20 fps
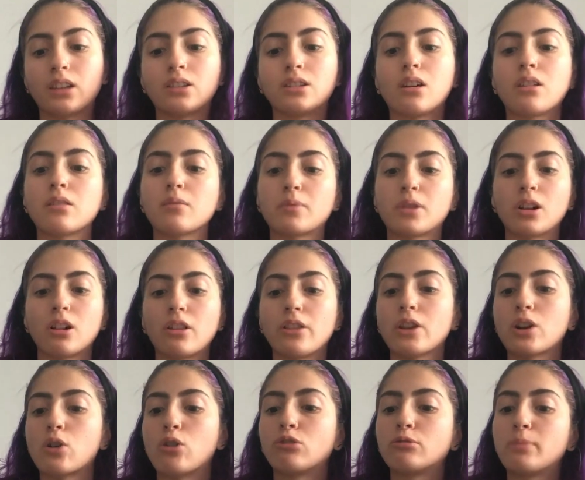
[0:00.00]
you know, the pearl and the
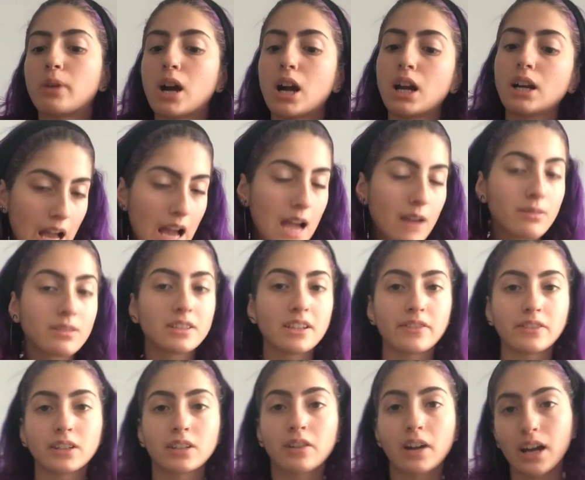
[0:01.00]
gold part. I would
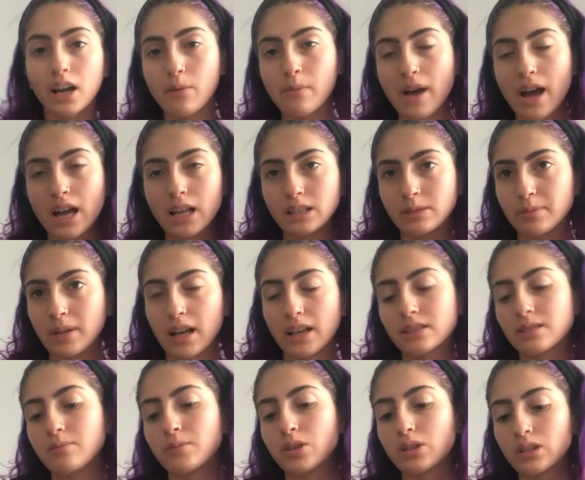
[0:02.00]
definitely recommend playing
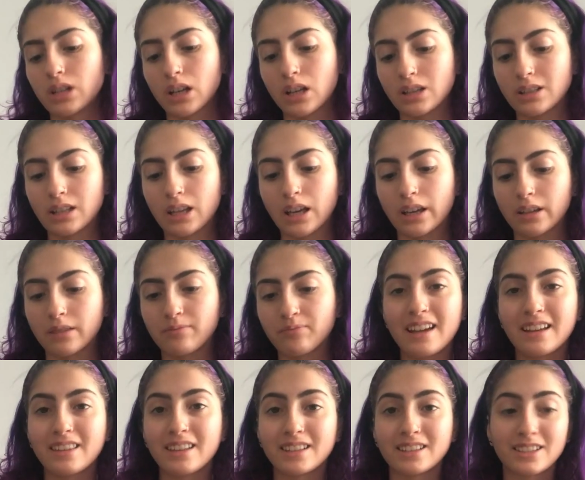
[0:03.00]
some music because like
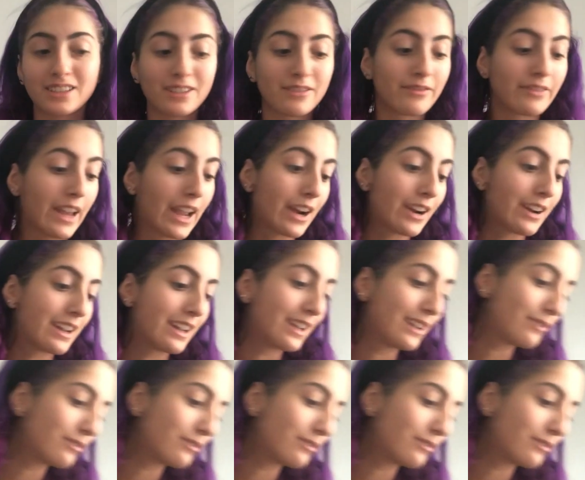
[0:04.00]
this is a very